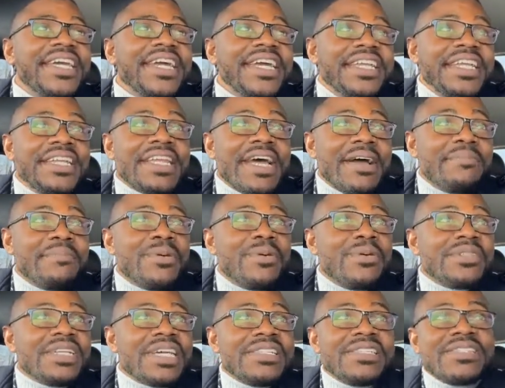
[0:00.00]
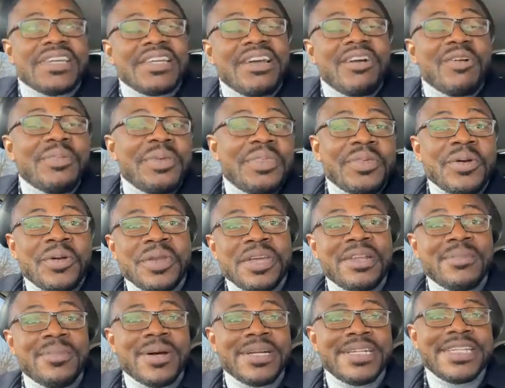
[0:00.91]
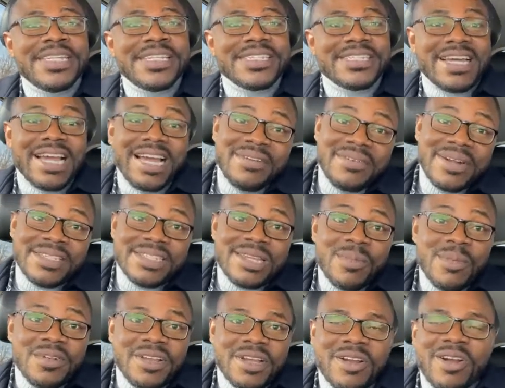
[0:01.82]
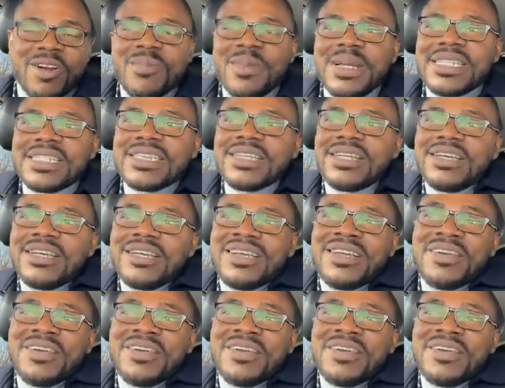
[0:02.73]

And in that post, I said I'll be talking about this. I read some of the comments.